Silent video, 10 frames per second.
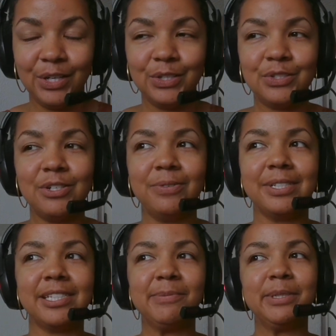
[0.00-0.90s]
So when
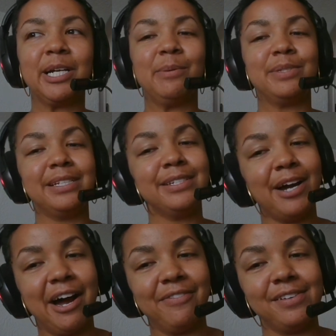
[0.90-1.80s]
someone comes into
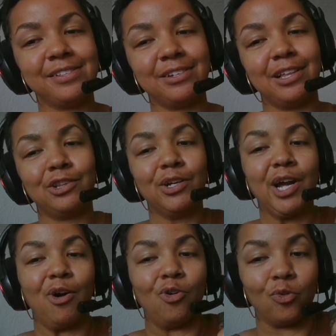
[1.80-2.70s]
office and they're like, look
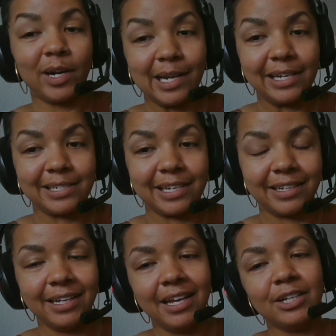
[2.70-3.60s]
how great I did,
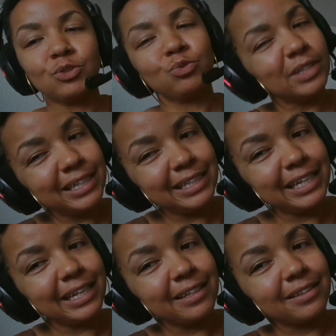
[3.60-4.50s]
it's
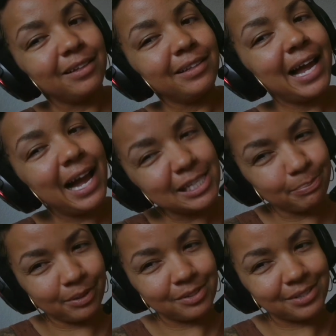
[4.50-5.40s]
really the last
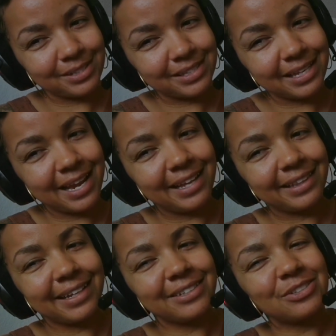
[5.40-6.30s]
person's thing
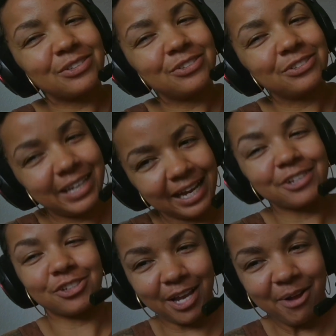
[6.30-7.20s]
that's
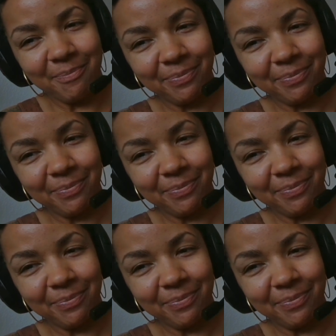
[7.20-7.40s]
catching up.